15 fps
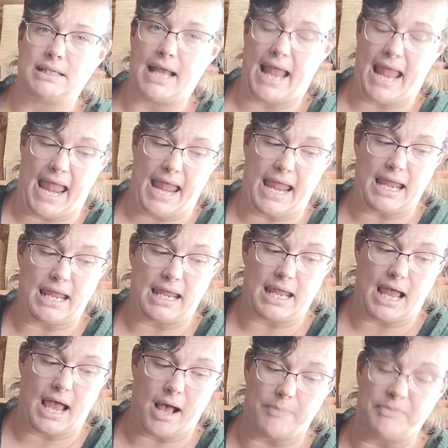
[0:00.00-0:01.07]

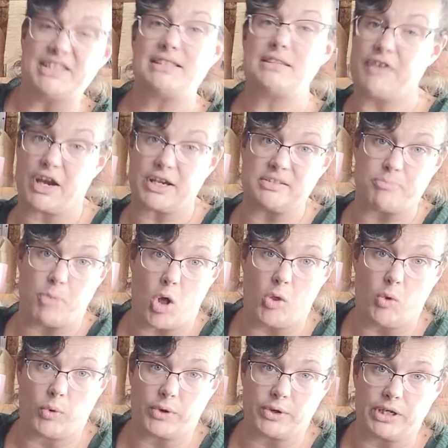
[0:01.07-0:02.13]
this is a very small
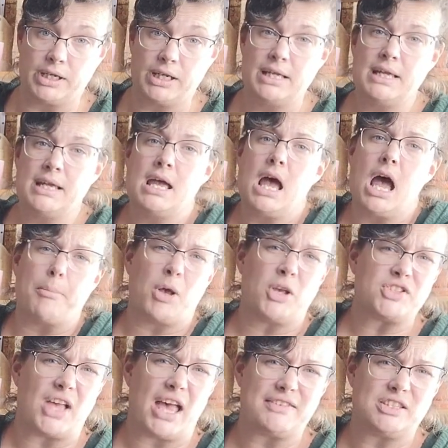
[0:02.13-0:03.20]
order. I'm
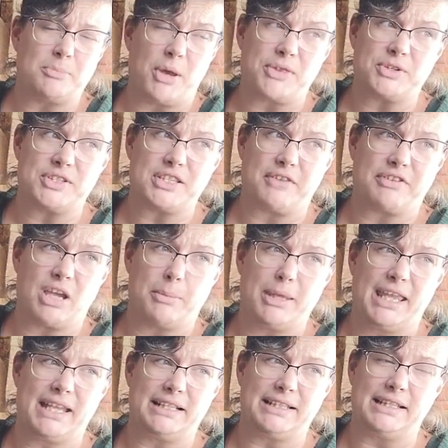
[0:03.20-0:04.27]
also have some other stuff coming
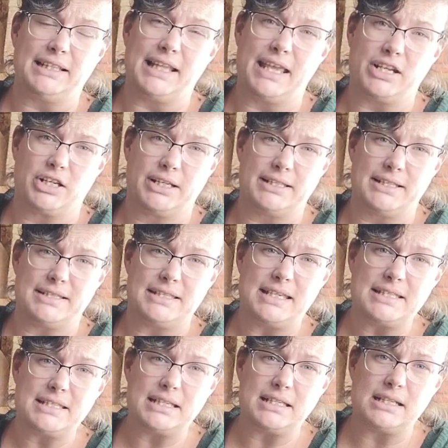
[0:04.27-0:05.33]
in a little later in the
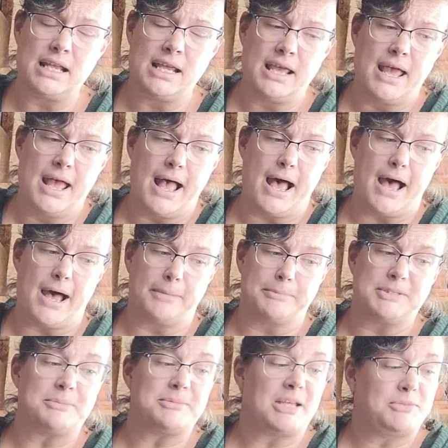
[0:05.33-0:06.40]
season.
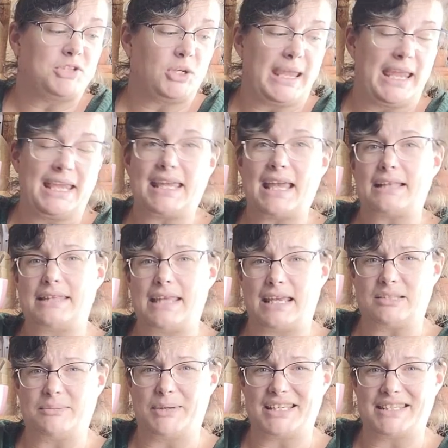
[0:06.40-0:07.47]
Sometimes you can't get
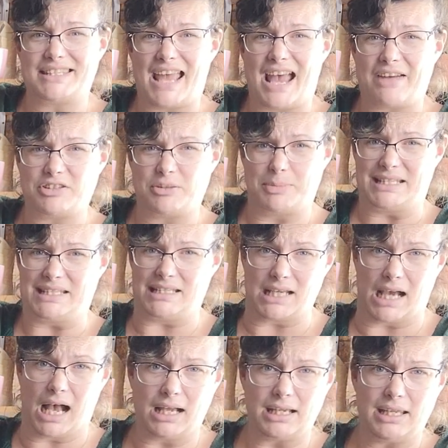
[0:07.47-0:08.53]
things because they have to be
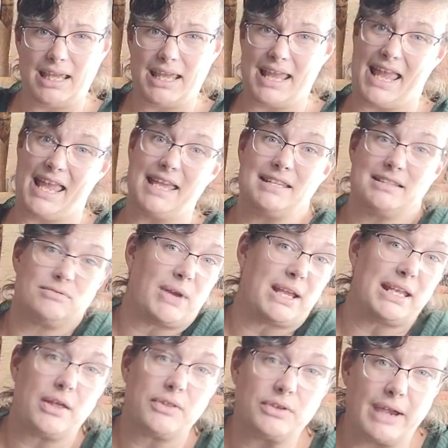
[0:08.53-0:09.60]
dug, and right
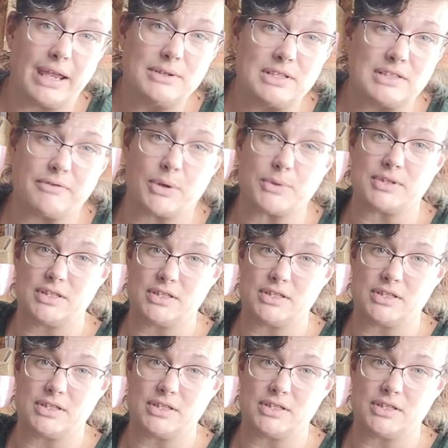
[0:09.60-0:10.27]
now the ground is frozen,